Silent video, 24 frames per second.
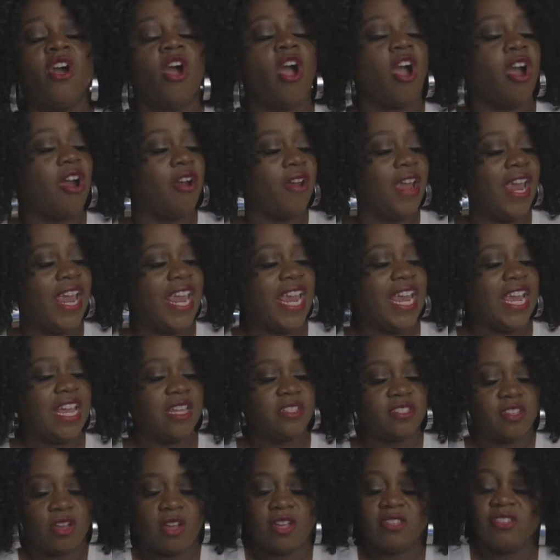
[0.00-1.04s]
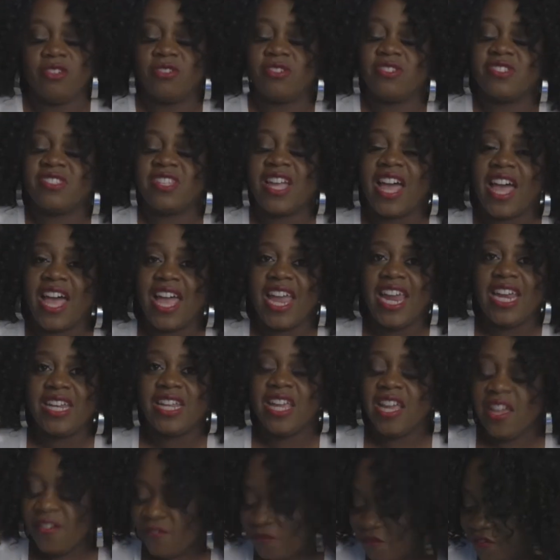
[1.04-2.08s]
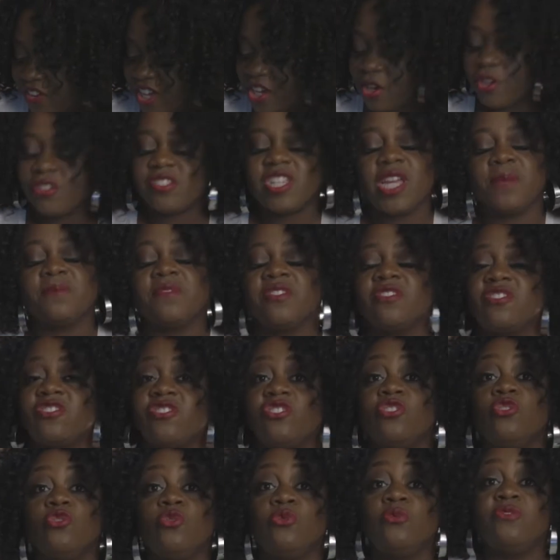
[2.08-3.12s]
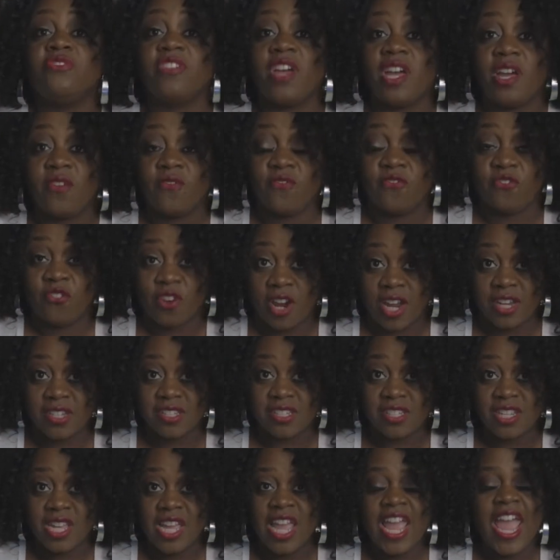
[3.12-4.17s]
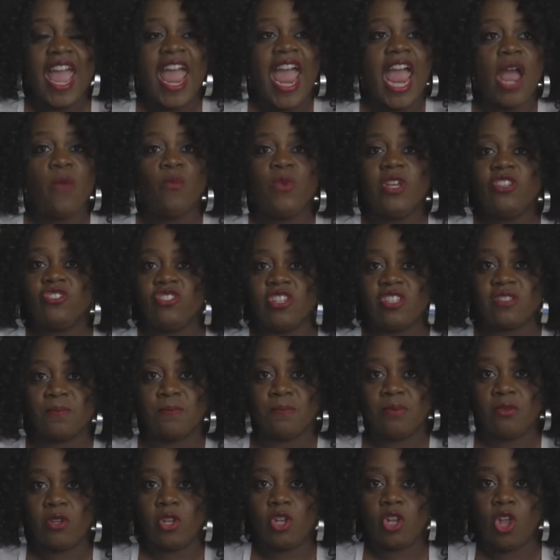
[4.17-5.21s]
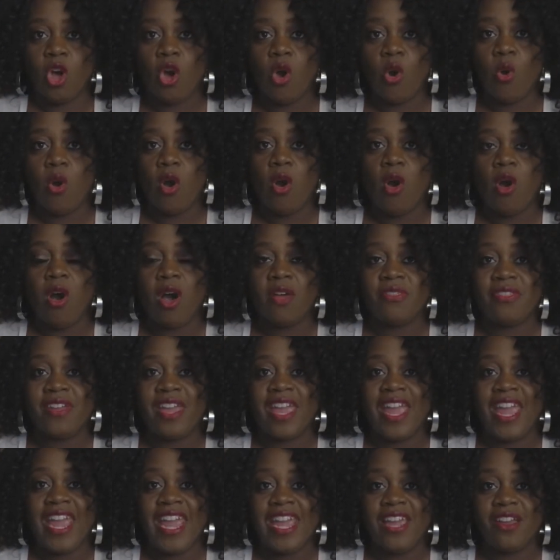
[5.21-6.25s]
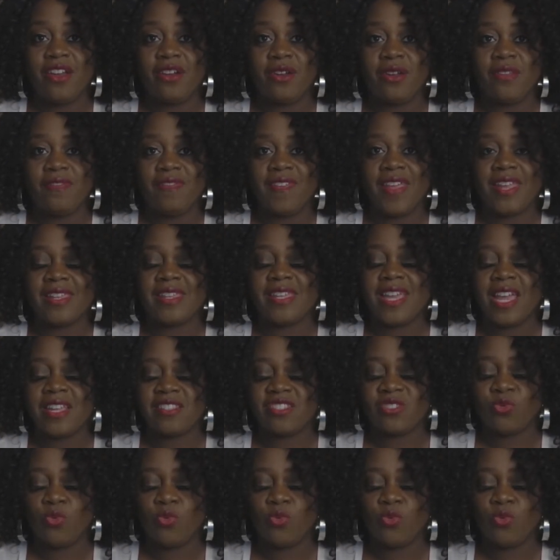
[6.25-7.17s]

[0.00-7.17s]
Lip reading: are hands on your side, fingertips to the front. And we just blow all the air that, guess